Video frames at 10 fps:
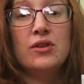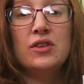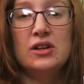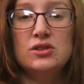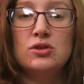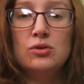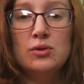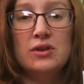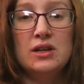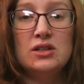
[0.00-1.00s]
that they do
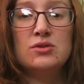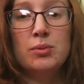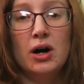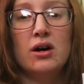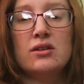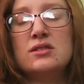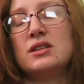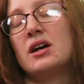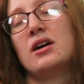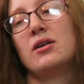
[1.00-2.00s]
with each
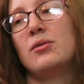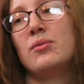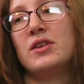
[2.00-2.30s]
box um,